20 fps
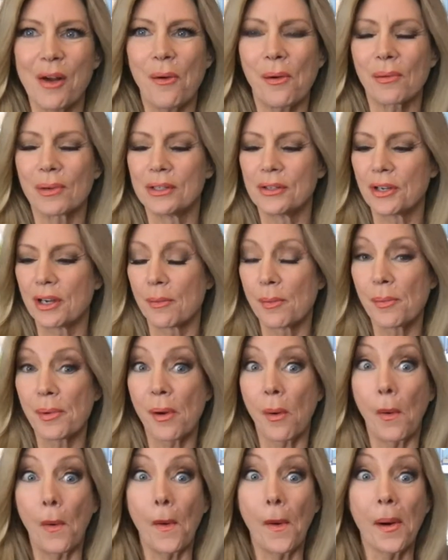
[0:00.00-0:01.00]
When you come
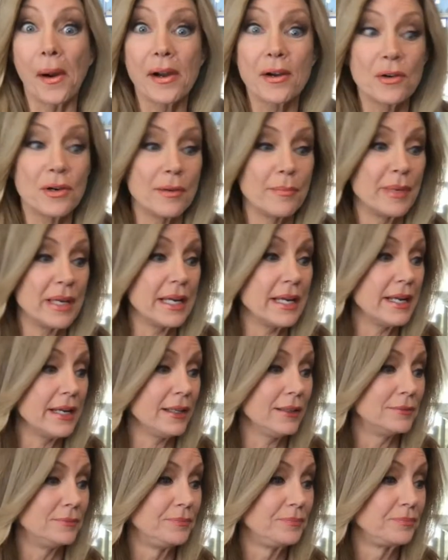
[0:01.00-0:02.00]
over, you know what I'm eating?